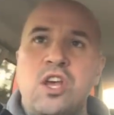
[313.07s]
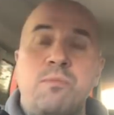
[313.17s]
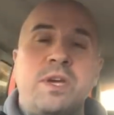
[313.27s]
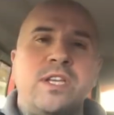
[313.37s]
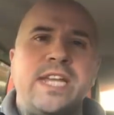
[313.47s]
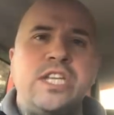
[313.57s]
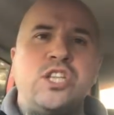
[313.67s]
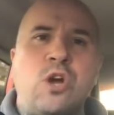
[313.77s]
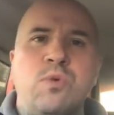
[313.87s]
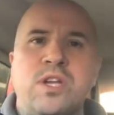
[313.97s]
because they
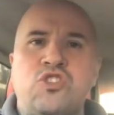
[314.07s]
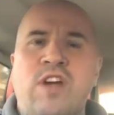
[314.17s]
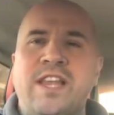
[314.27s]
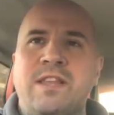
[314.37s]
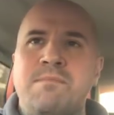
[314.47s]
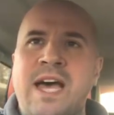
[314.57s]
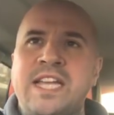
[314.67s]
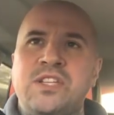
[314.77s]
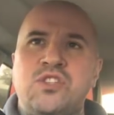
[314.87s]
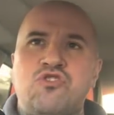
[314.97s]
don't attract the
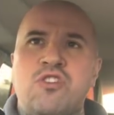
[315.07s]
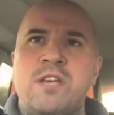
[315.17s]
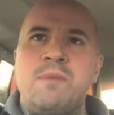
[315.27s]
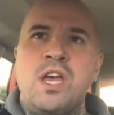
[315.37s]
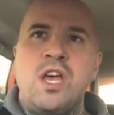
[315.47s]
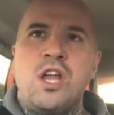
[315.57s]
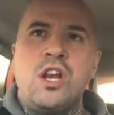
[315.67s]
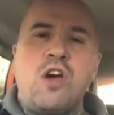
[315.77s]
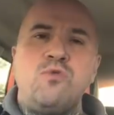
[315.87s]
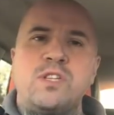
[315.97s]
mainstream.
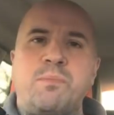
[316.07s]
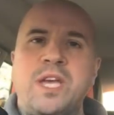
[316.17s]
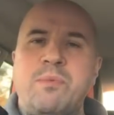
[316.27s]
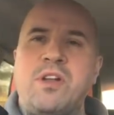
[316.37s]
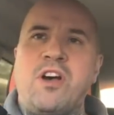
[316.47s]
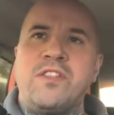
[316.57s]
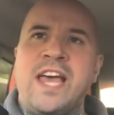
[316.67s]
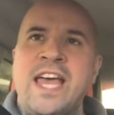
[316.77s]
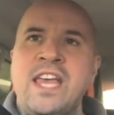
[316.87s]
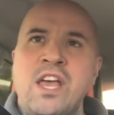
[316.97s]
Loads of people aren't
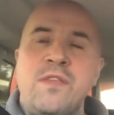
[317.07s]
there.